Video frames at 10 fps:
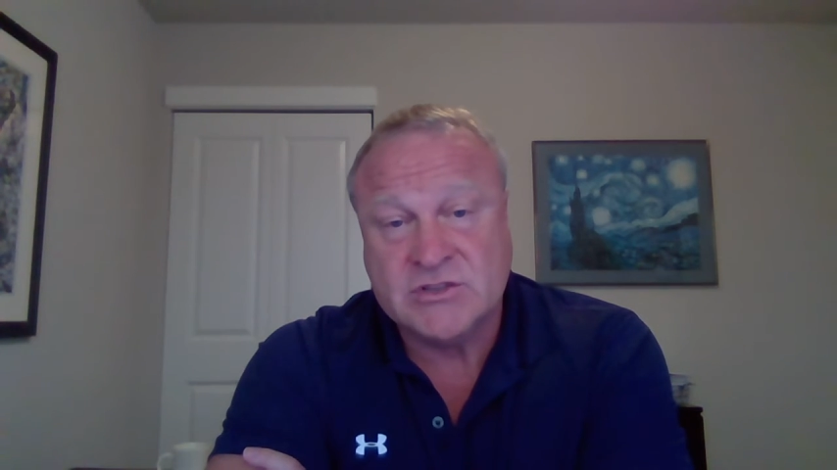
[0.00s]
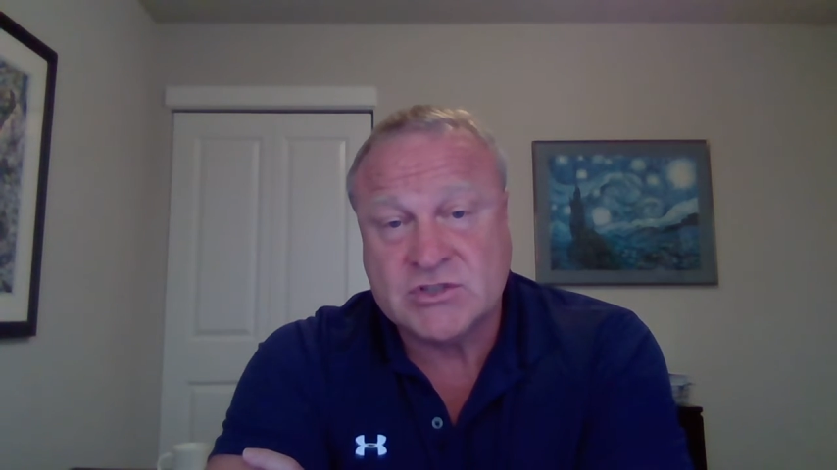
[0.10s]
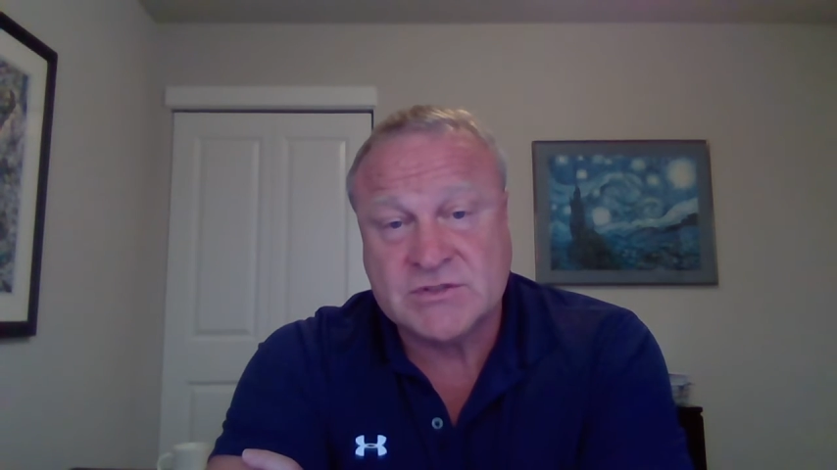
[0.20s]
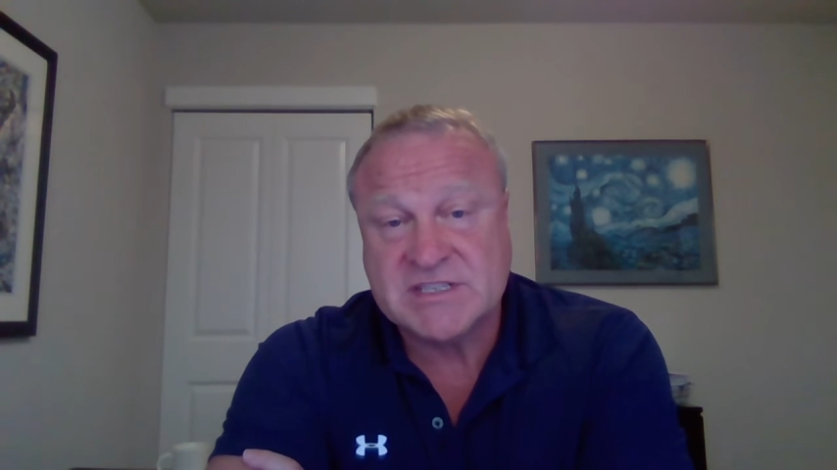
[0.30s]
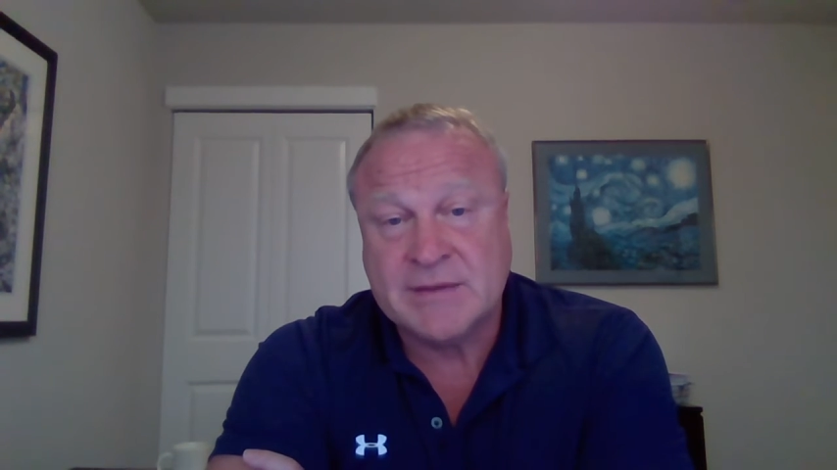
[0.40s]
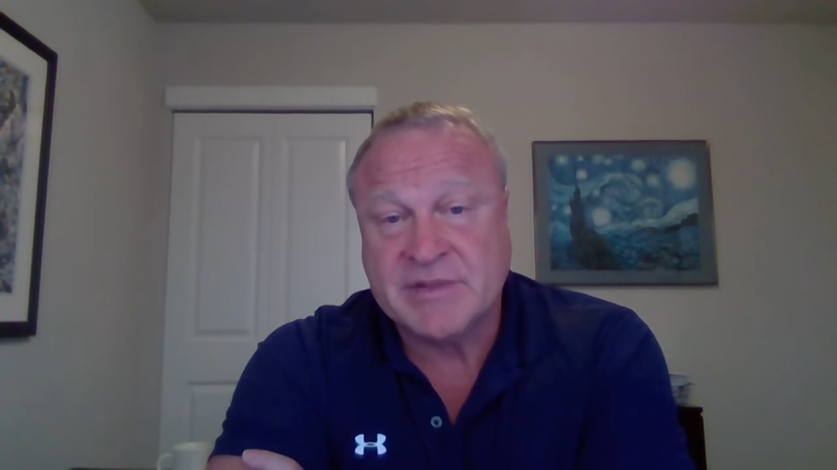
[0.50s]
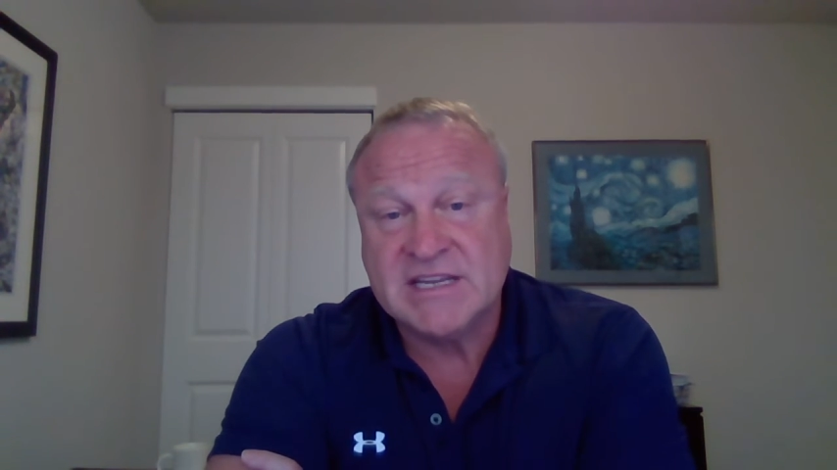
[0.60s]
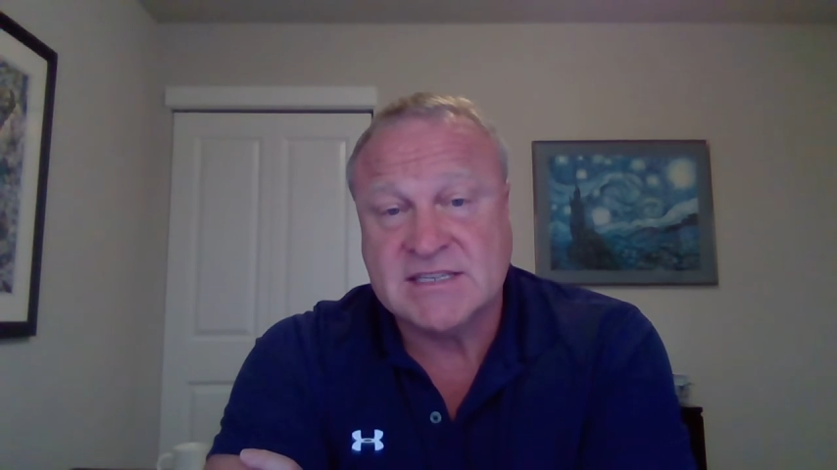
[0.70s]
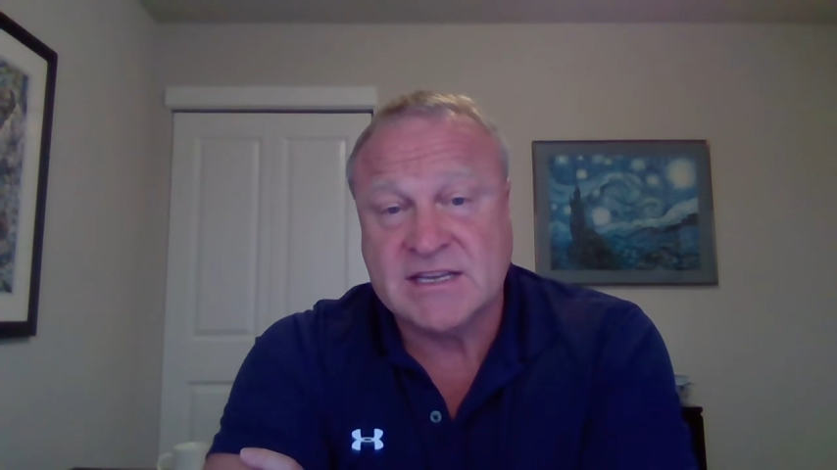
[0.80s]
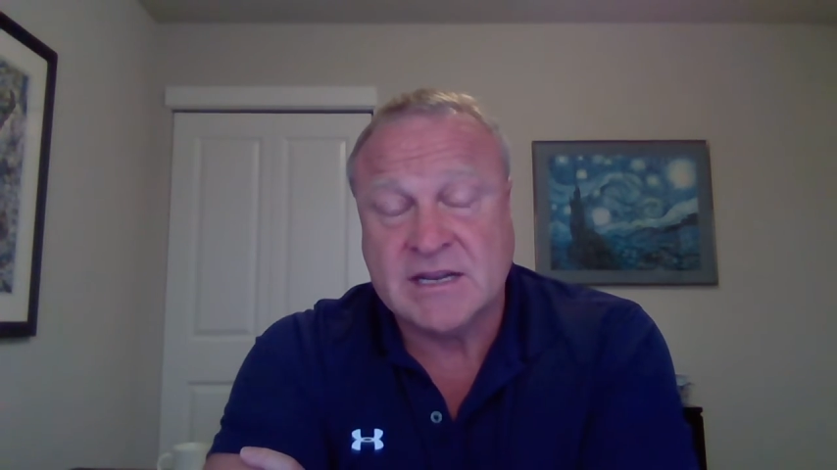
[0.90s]
insurance
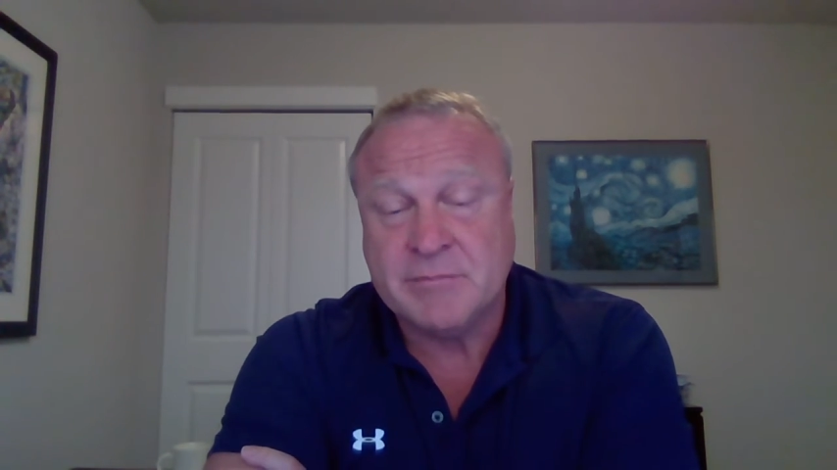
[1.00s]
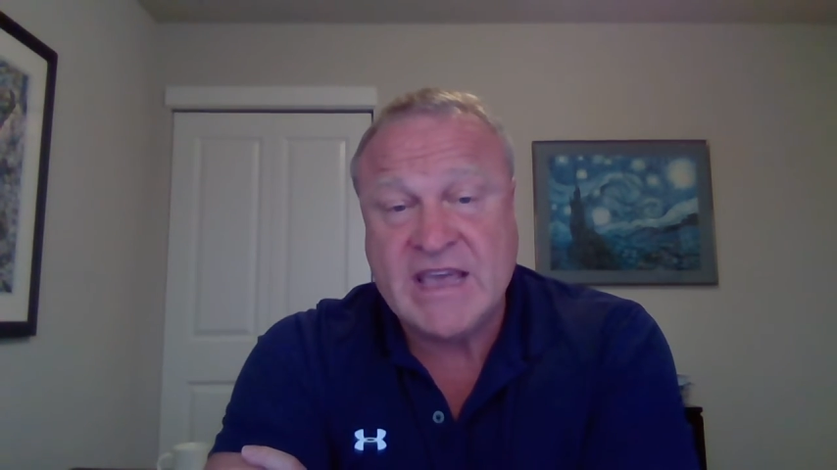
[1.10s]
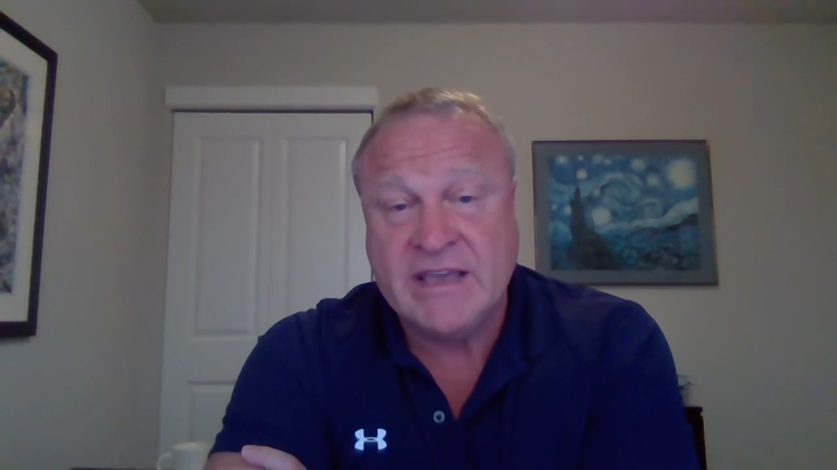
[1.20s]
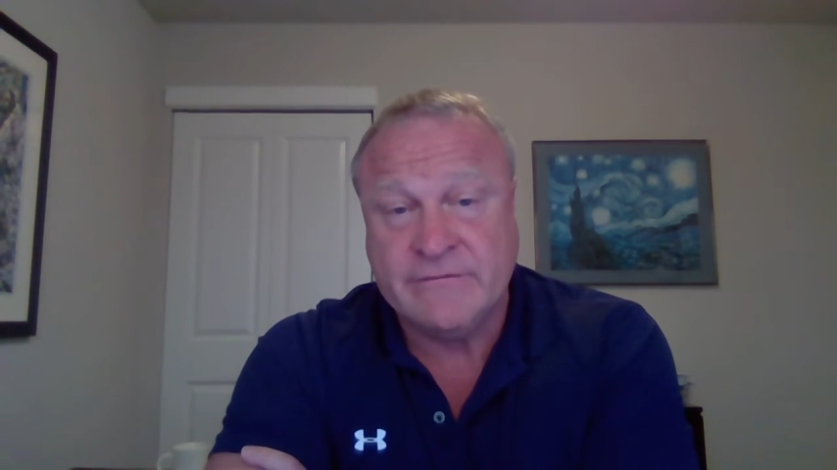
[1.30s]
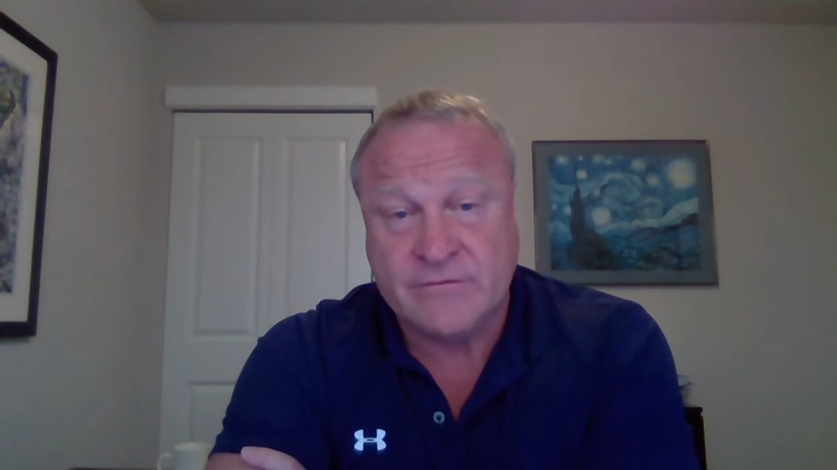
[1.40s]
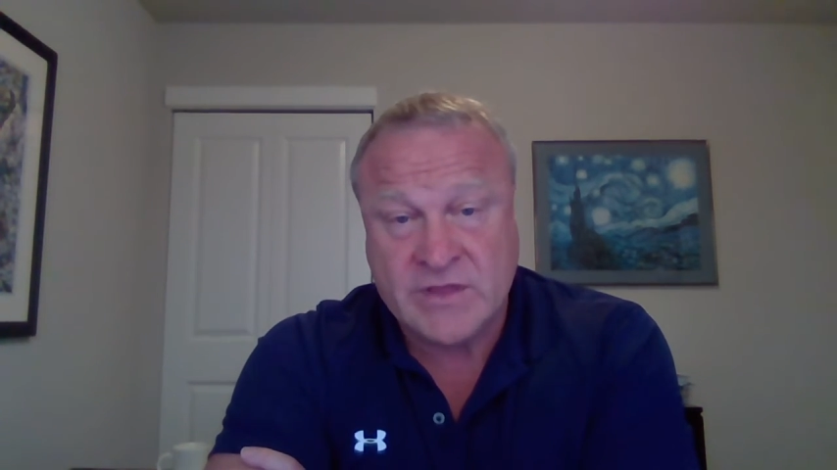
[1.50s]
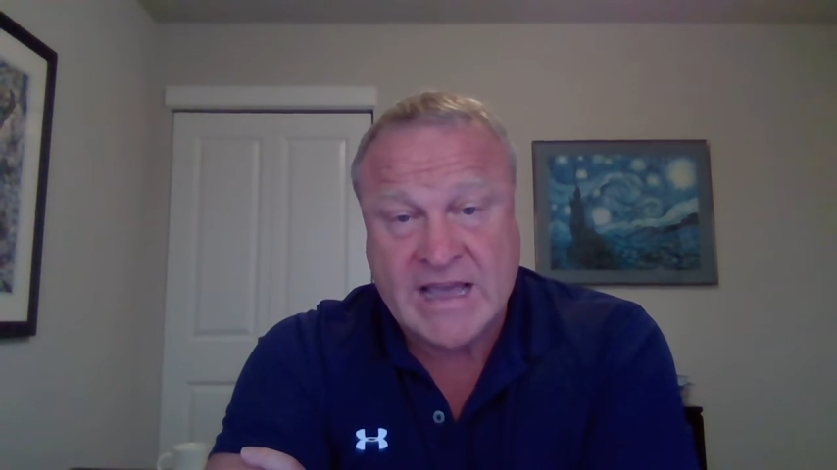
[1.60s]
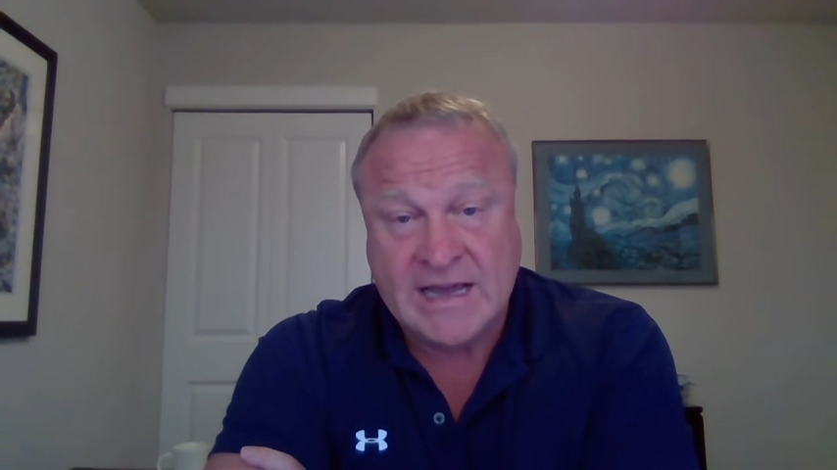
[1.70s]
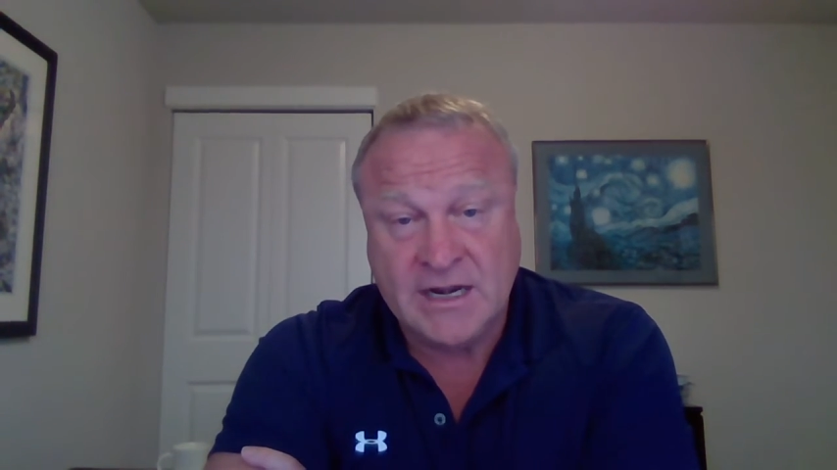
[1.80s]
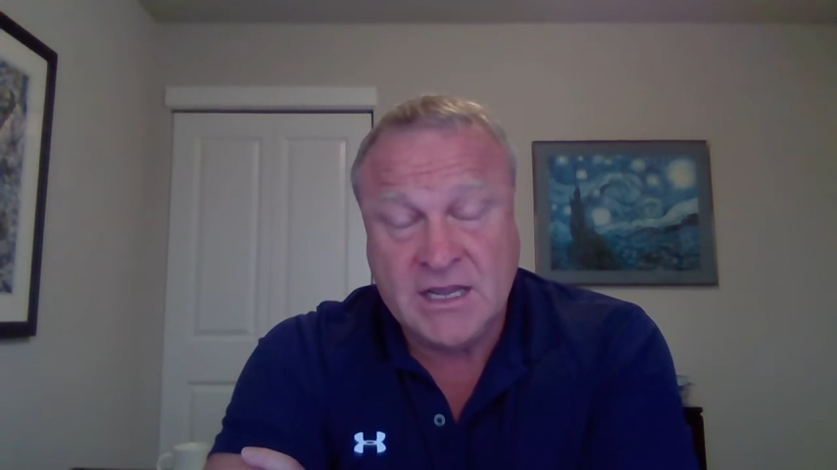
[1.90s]
company isn't going to pay you for
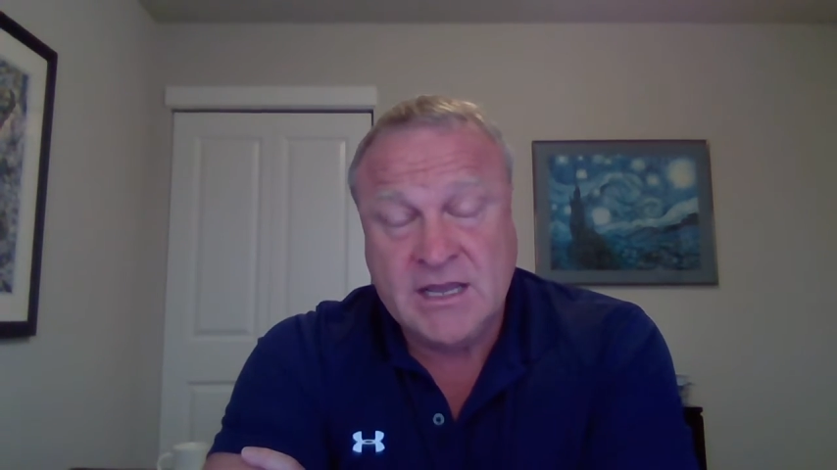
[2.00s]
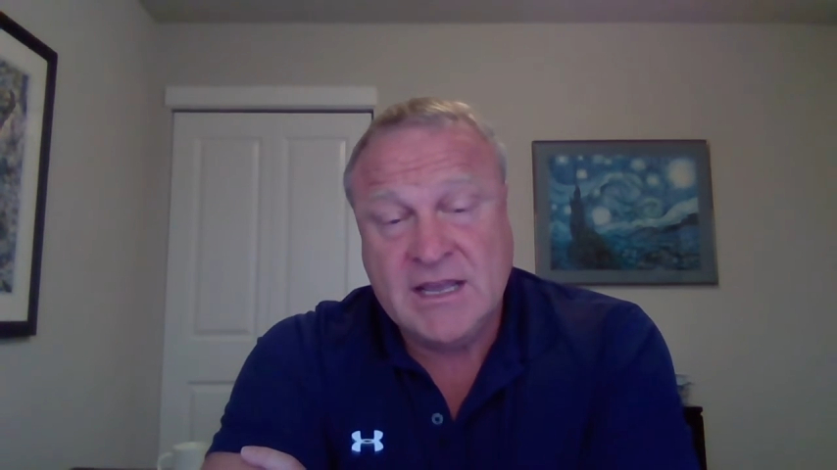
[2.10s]
that.